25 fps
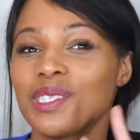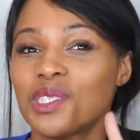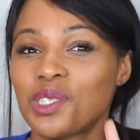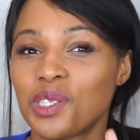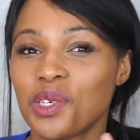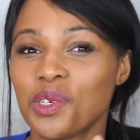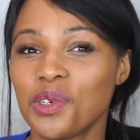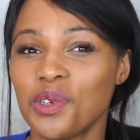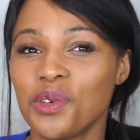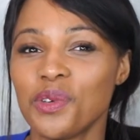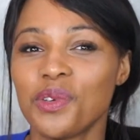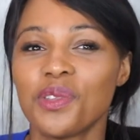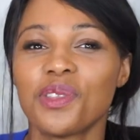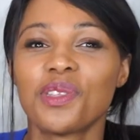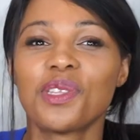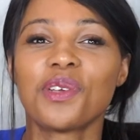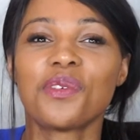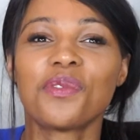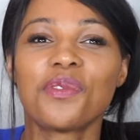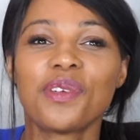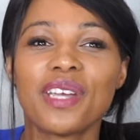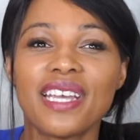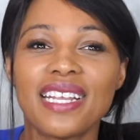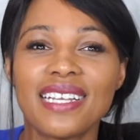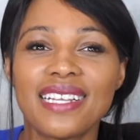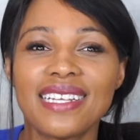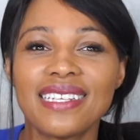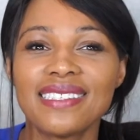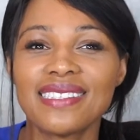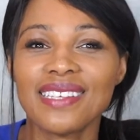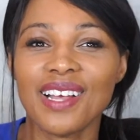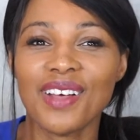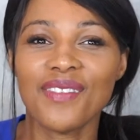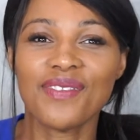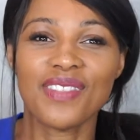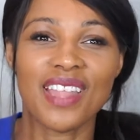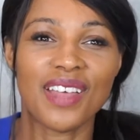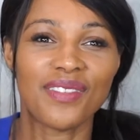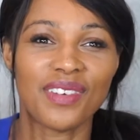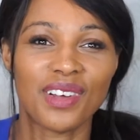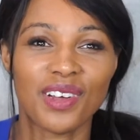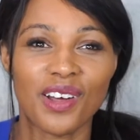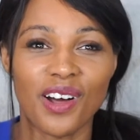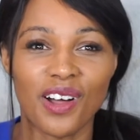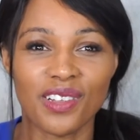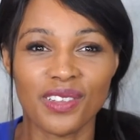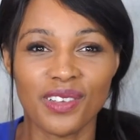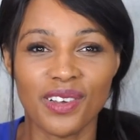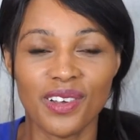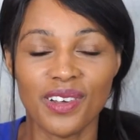2, the readings of Neville
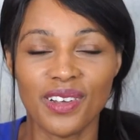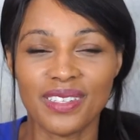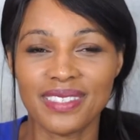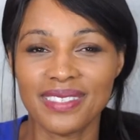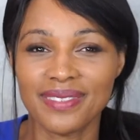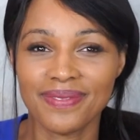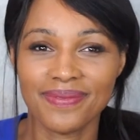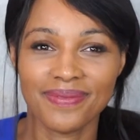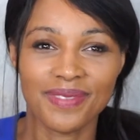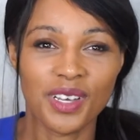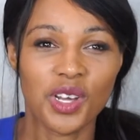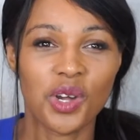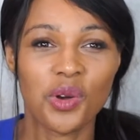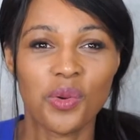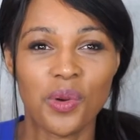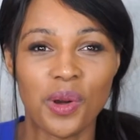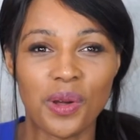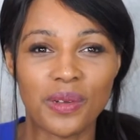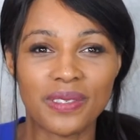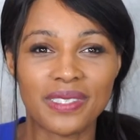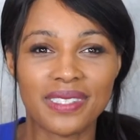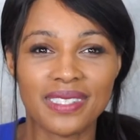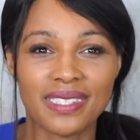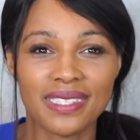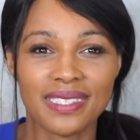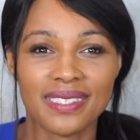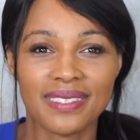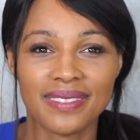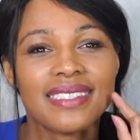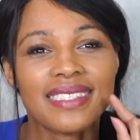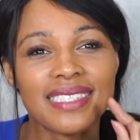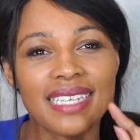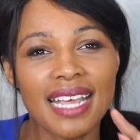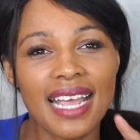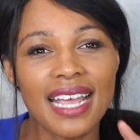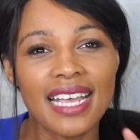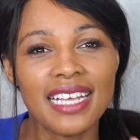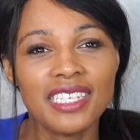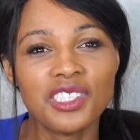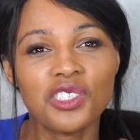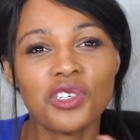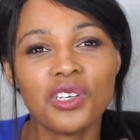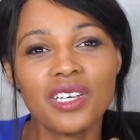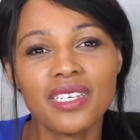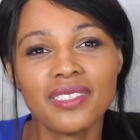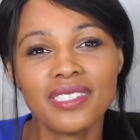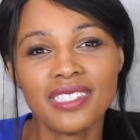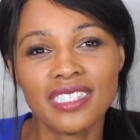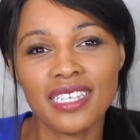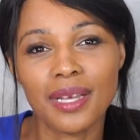Goddard. Quote, change your
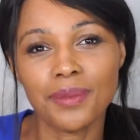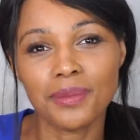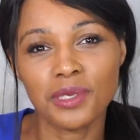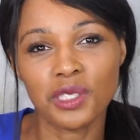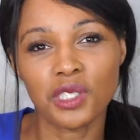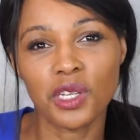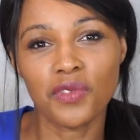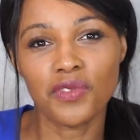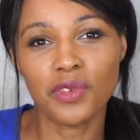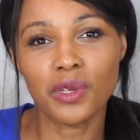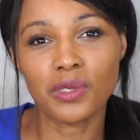conception of